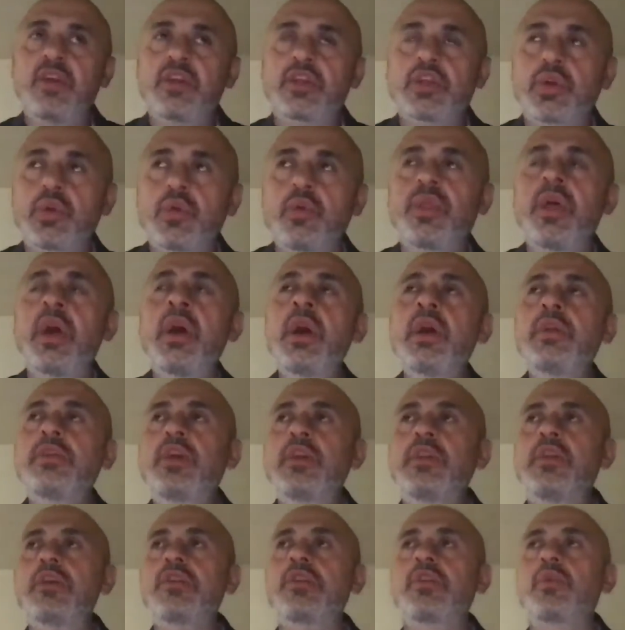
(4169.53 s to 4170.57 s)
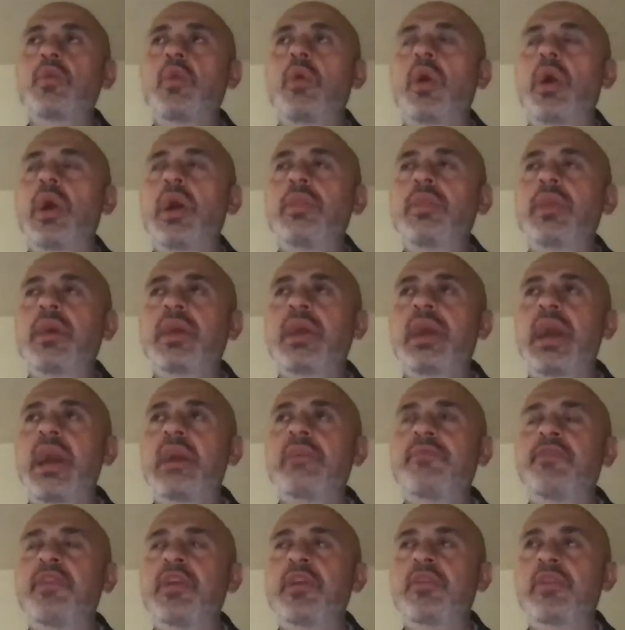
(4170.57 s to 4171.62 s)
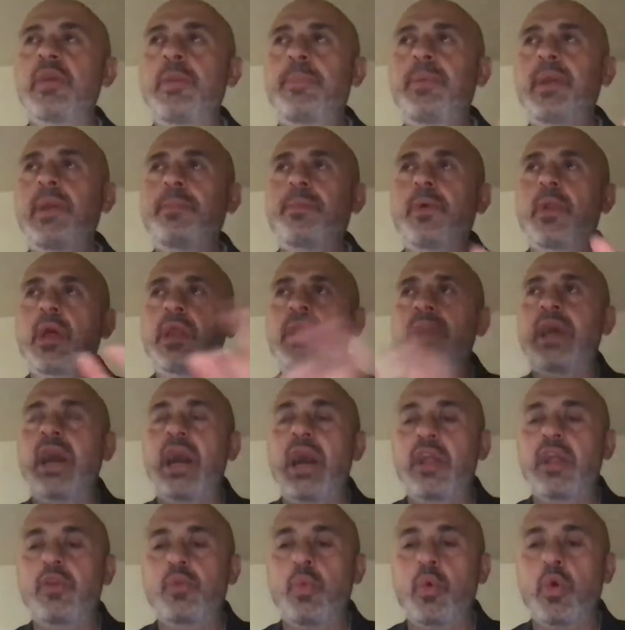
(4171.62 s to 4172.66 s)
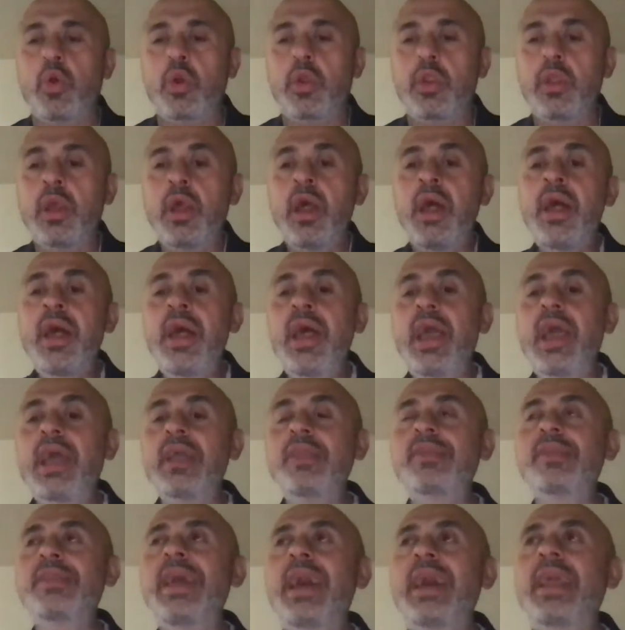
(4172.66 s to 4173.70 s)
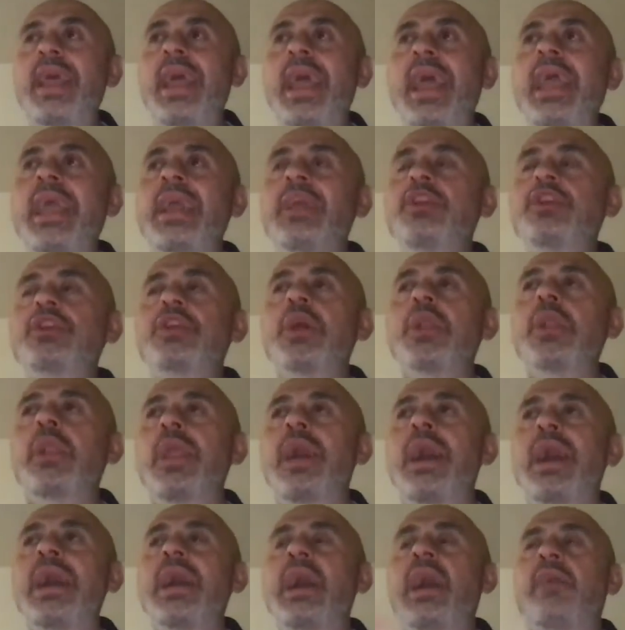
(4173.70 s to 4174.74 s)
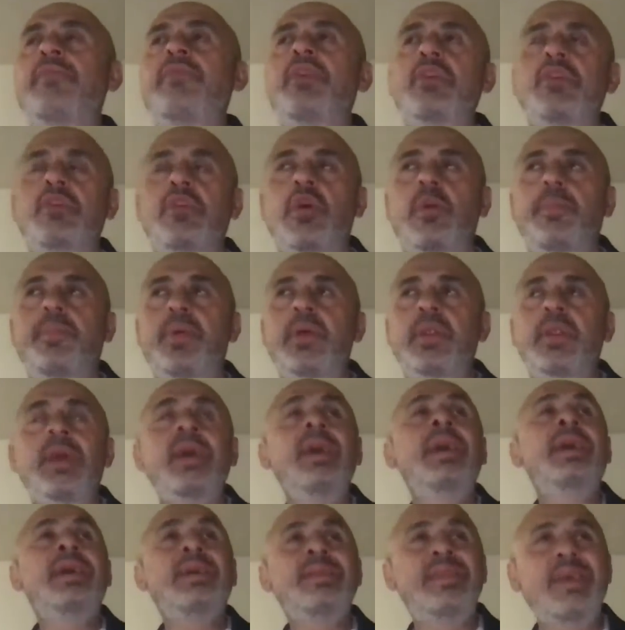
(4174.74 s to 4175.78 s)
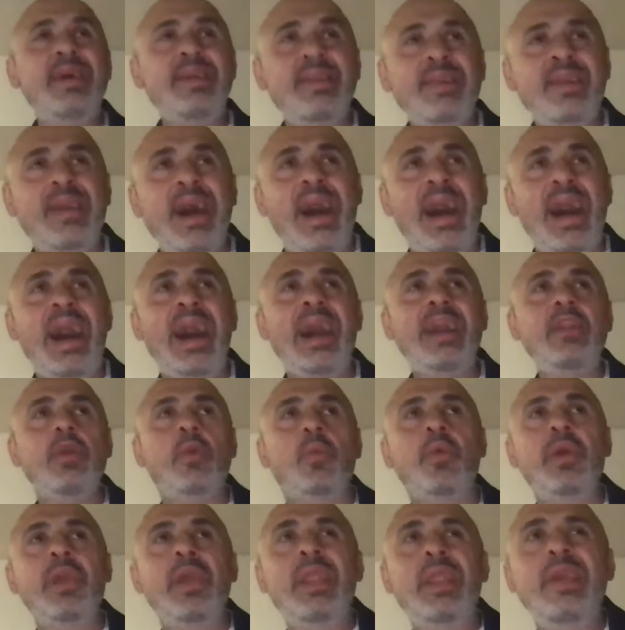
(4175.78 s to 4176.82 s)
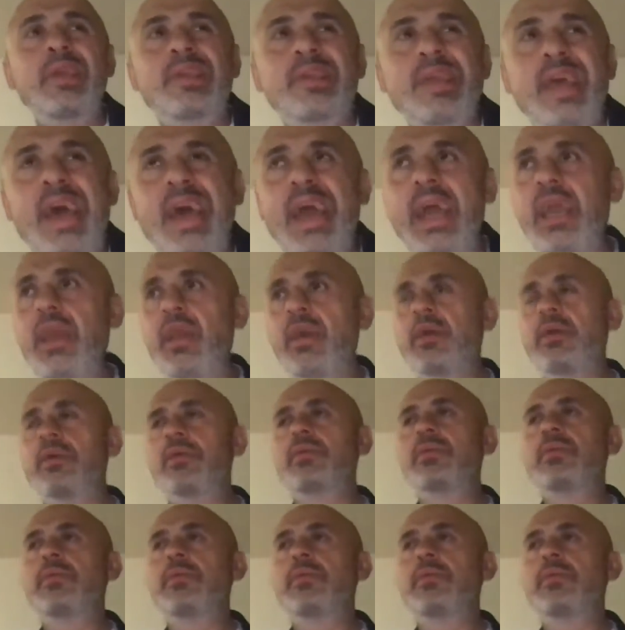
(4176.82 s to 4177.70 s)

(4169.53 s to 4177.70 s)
the truth to destroy the confidence of people in God's word. It's that ancient lie of the serpent. Did God really say?